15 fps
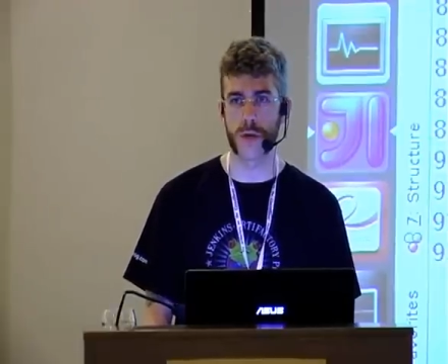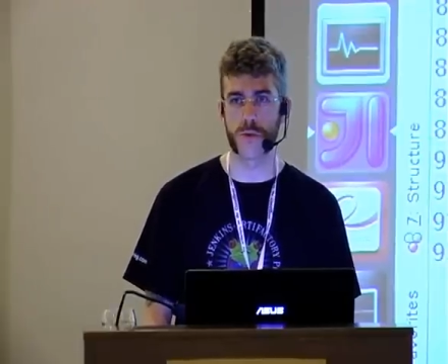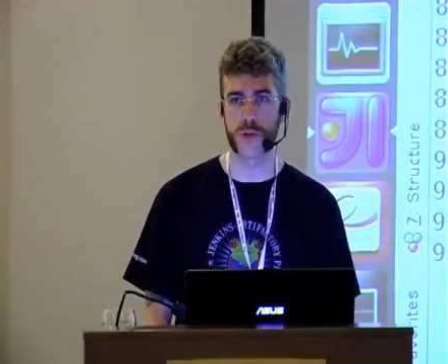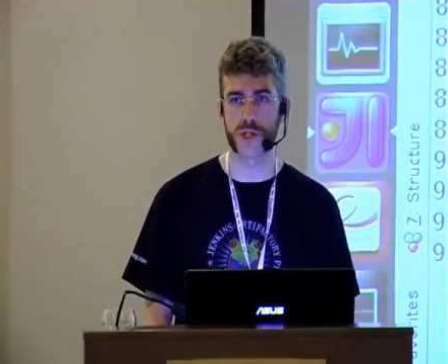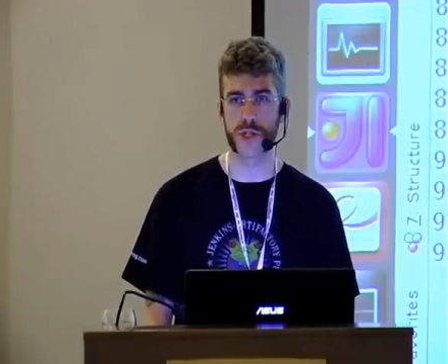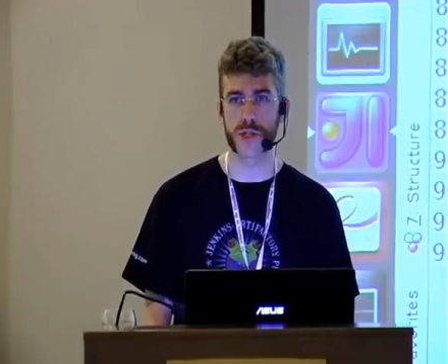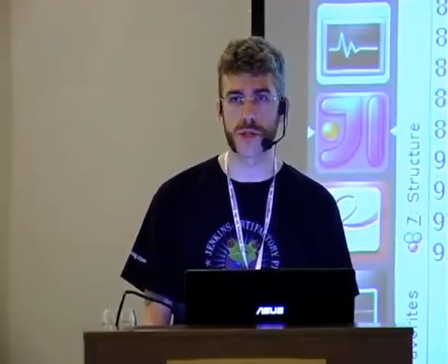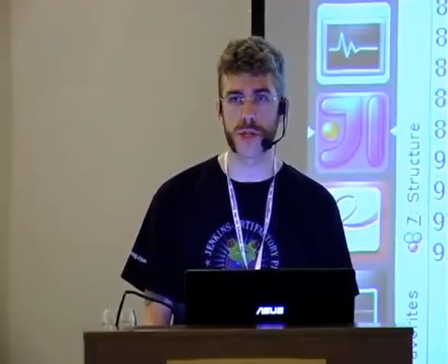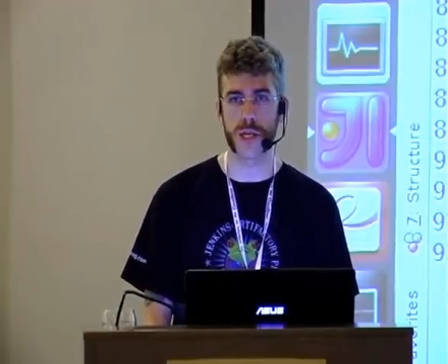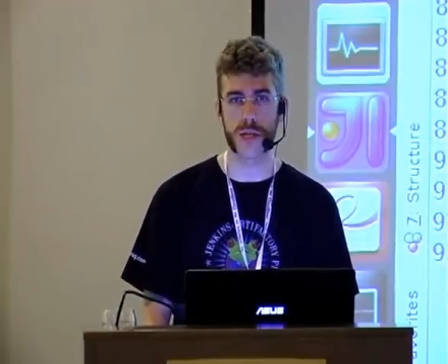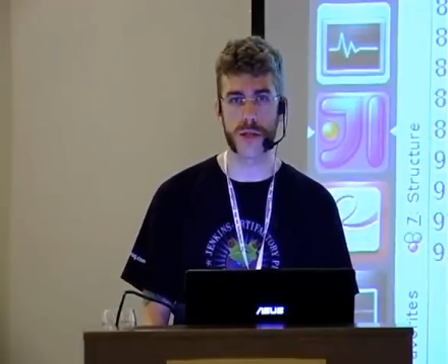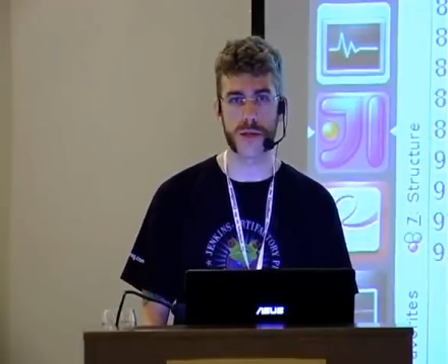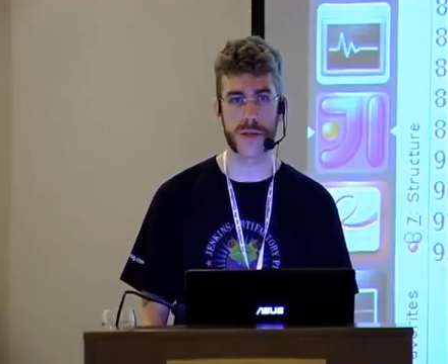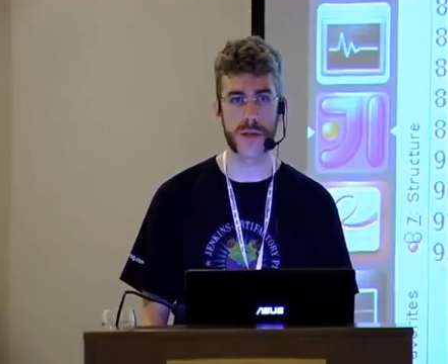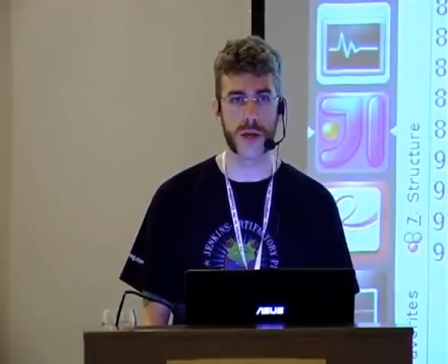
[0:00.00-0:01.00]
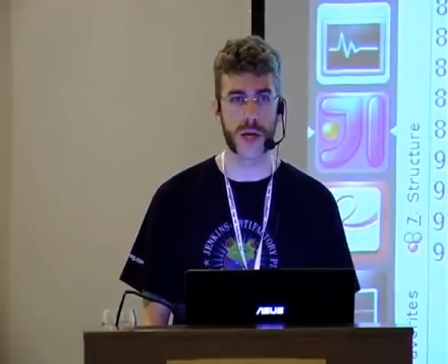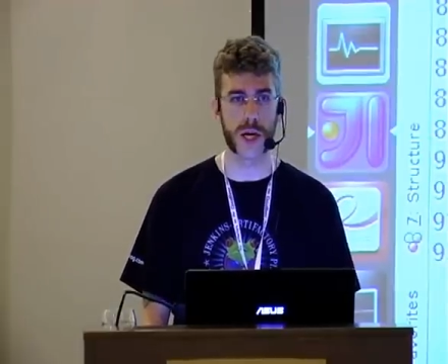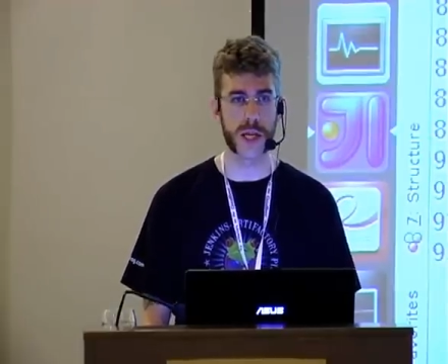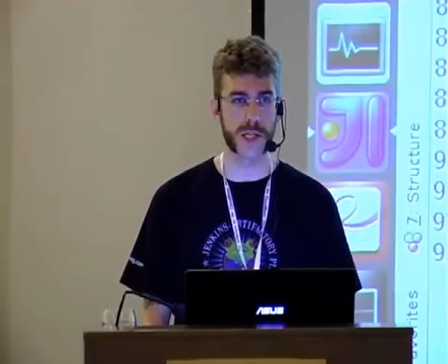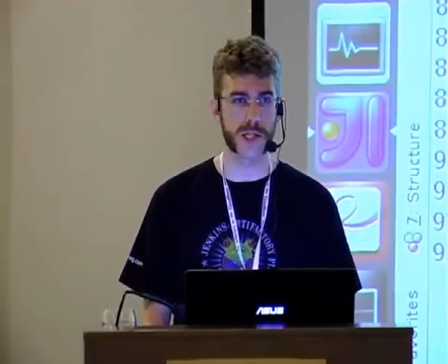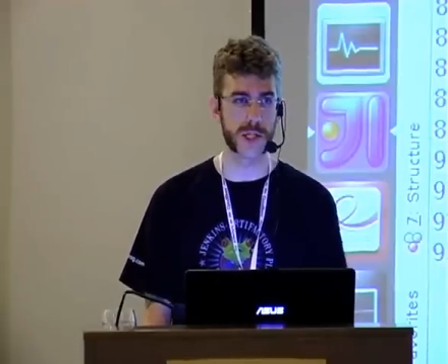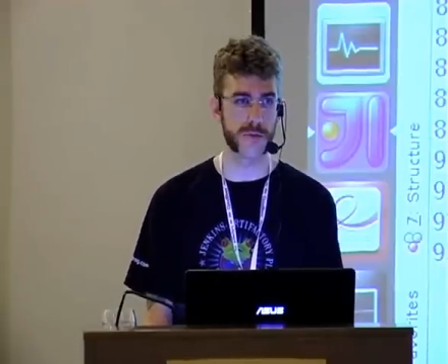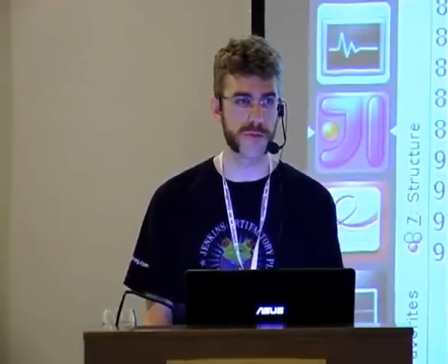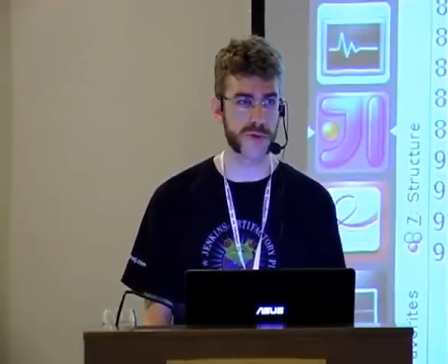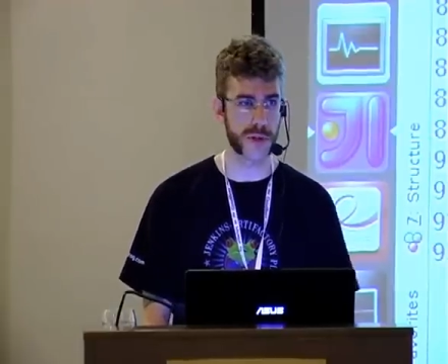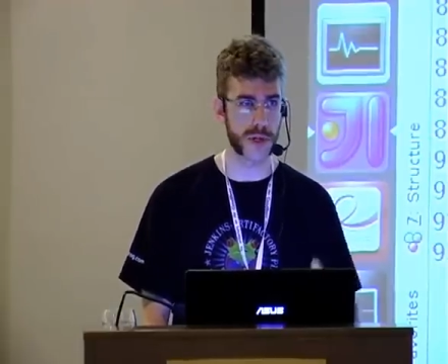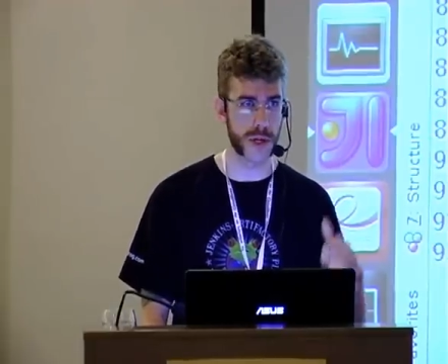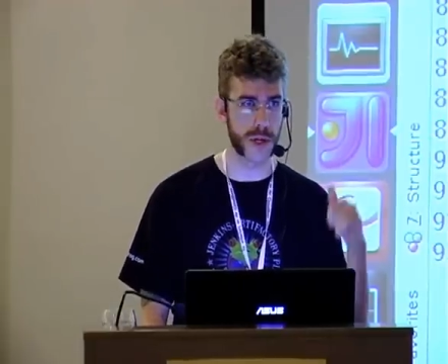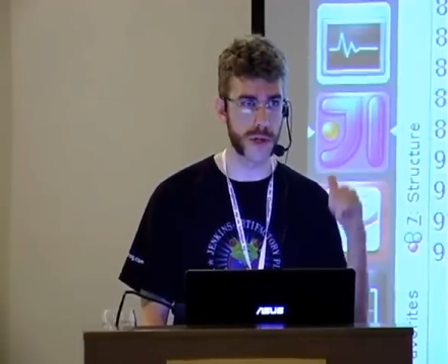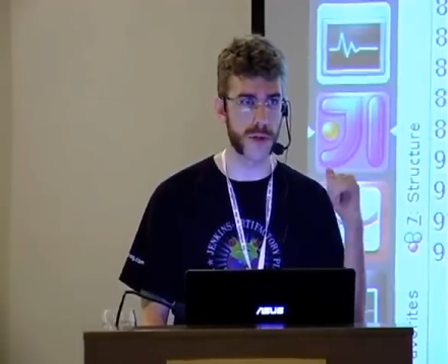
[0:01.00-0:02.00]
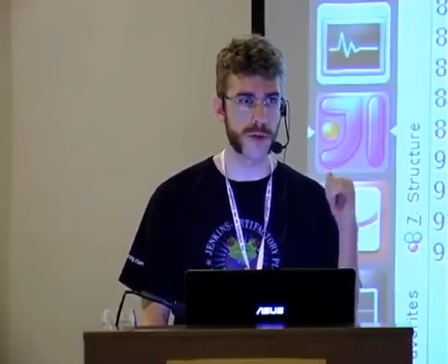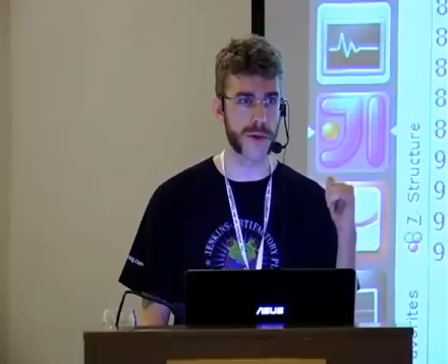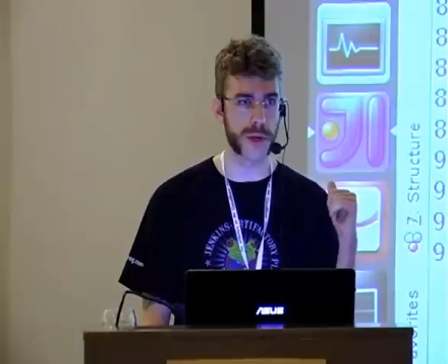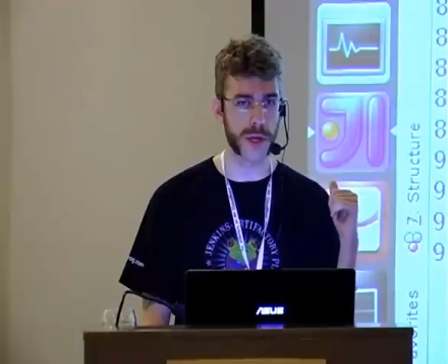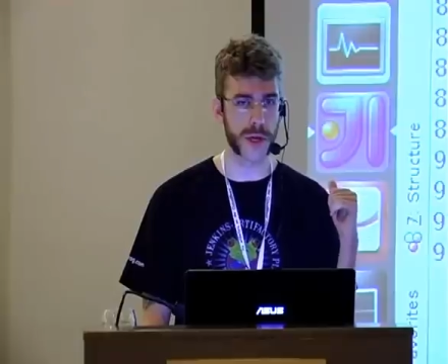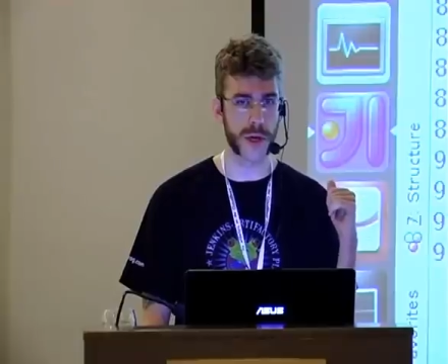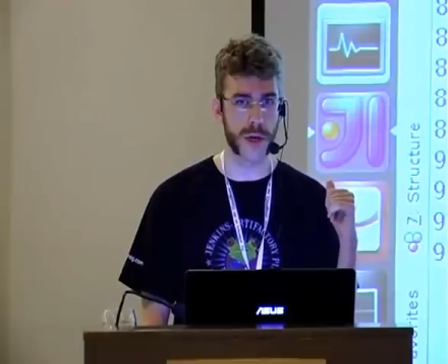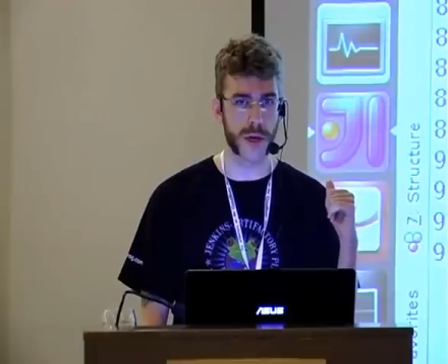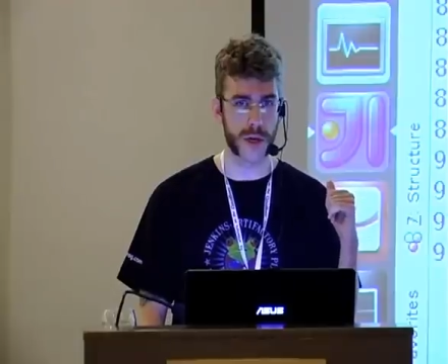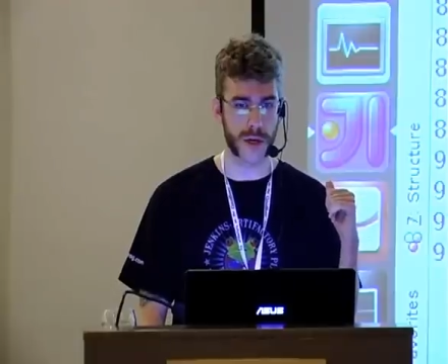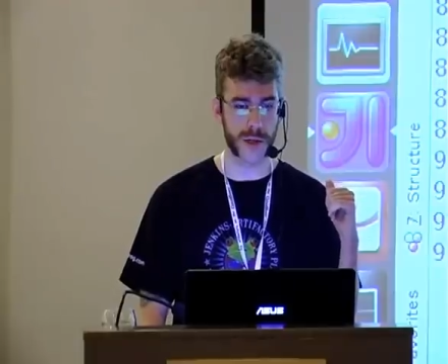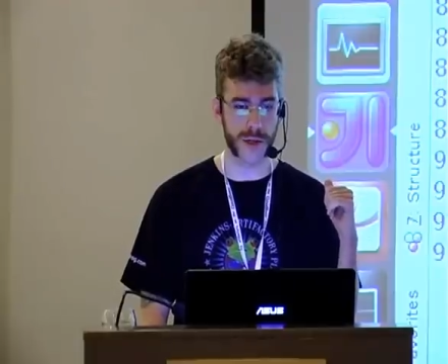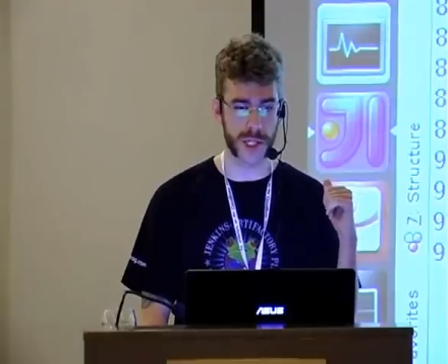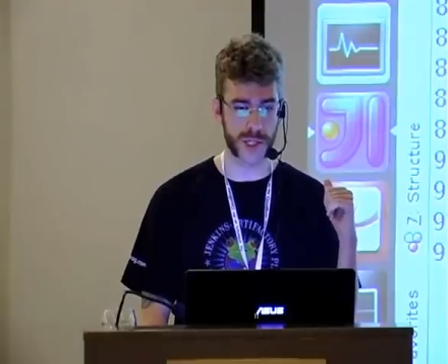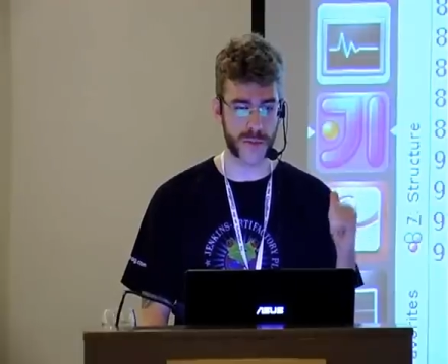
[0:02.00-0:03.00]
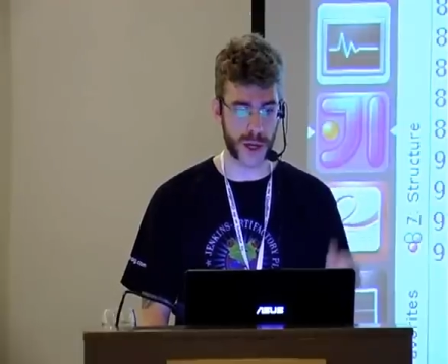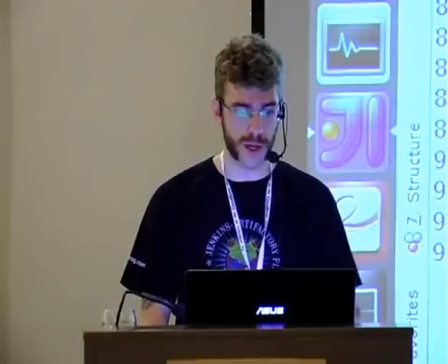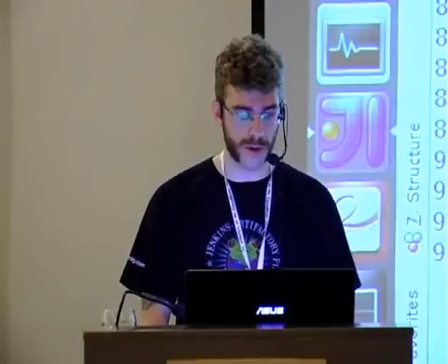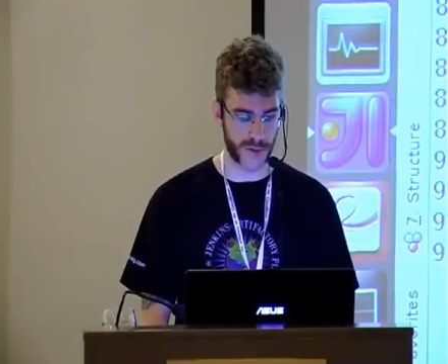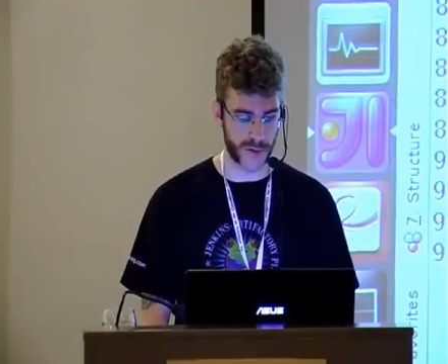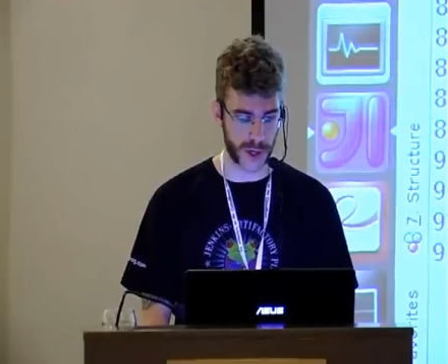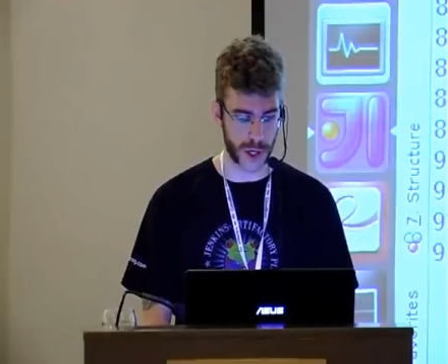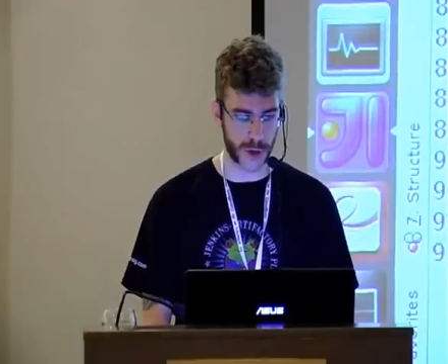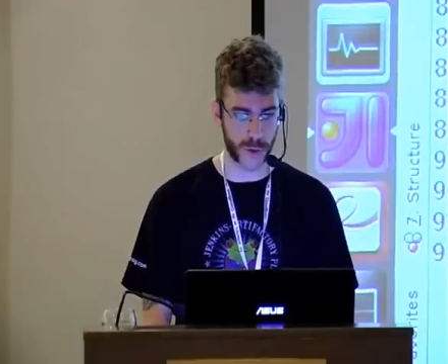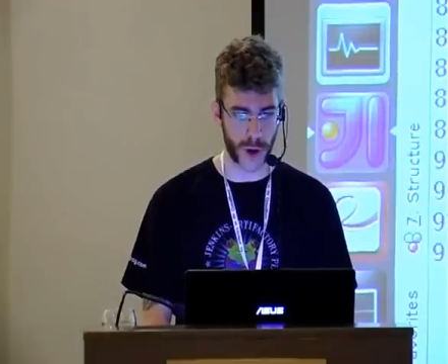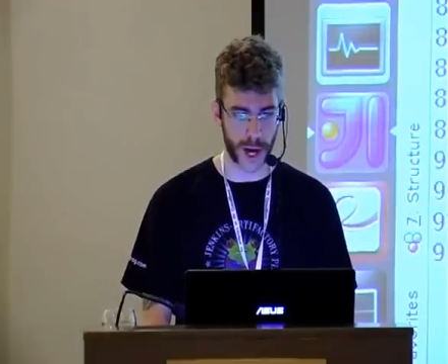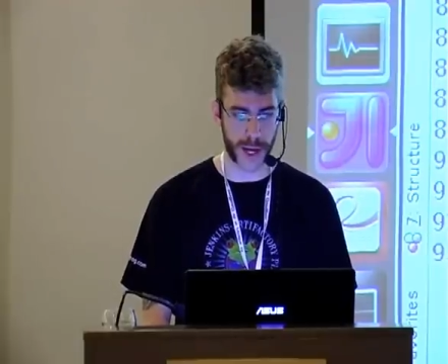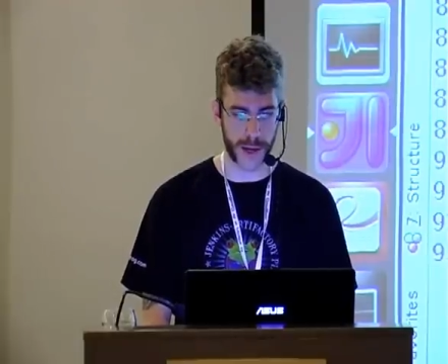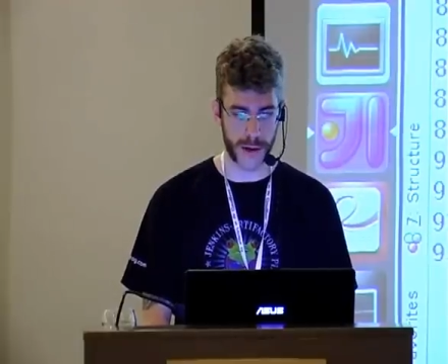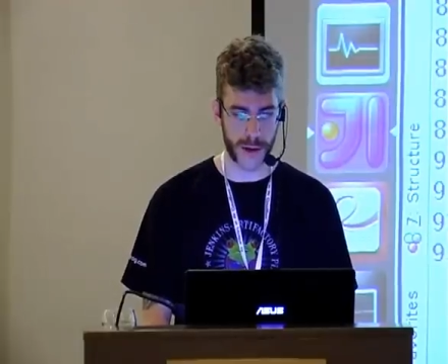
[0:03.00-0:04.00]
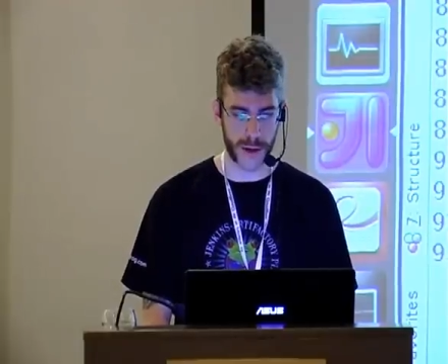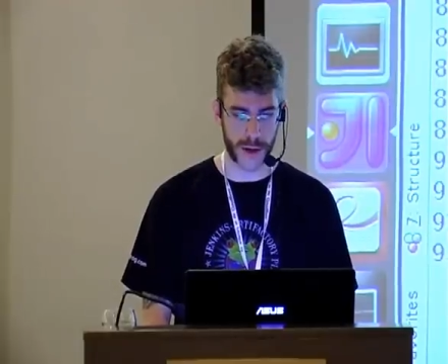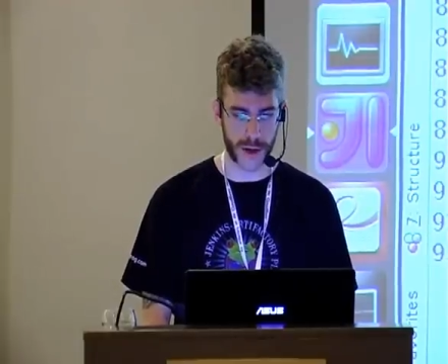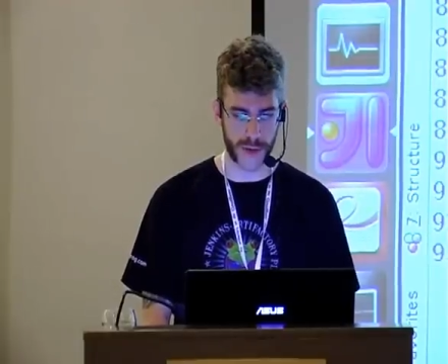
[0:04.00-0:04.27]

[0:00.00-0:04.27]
which in the end ends up in the display of the UI.